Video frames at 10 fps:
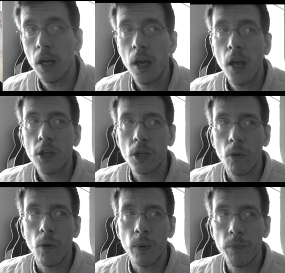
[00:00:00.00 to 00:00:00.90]
So
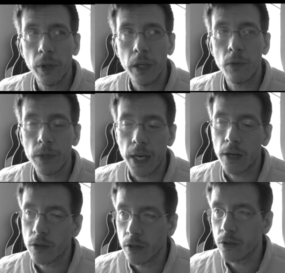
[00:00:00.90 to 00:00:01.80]
what we played was
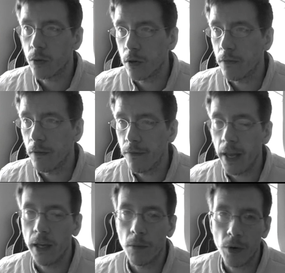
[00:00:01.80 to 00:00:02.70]
actually sort of a
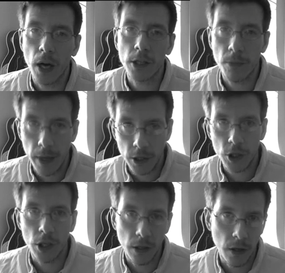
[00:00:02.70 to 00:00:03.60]
vague
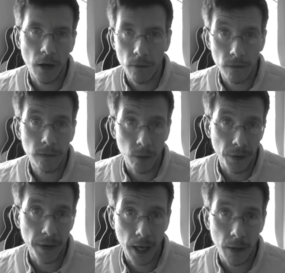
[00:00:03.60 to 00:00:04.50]
approximation of
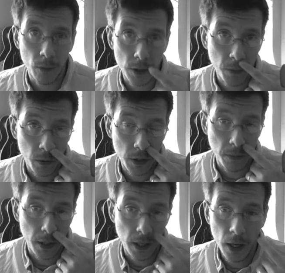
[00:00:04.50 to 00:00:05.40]
what the game was supposed
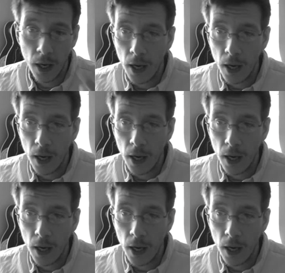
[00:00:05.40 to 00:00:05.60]
to be,